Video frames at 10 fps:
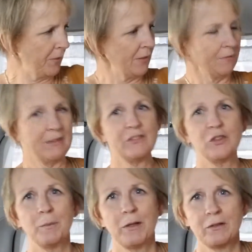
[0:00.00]
These two
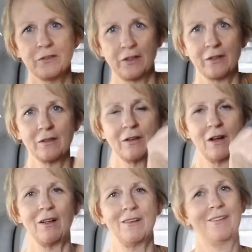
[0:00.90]
pillows here,
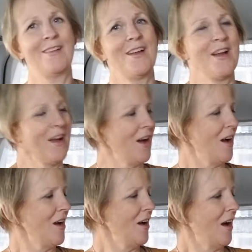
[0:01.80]

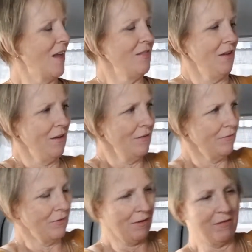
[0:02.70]
I love.
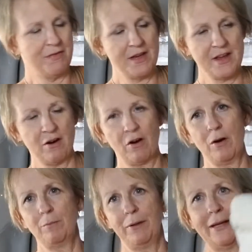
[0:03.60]
They are a
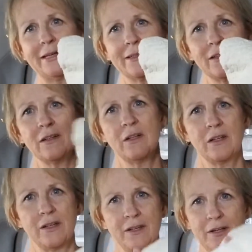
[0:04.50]
blanket
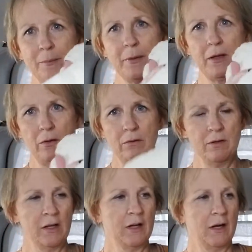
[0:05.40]
and a pillow.
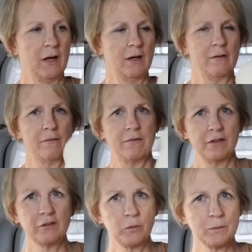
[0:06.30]

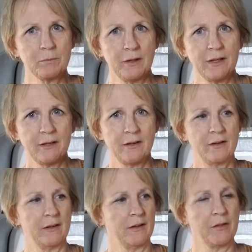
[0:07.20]
This one blanket
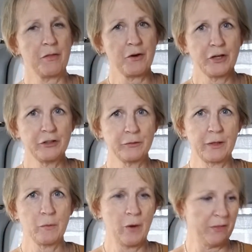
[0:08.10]
in 30-degree
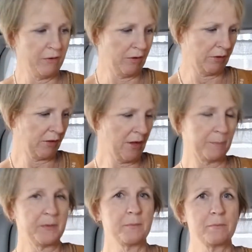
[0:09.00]
weather
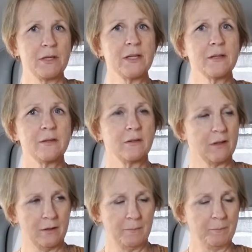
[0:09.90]
kept me
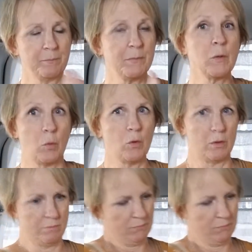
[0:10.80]
warm.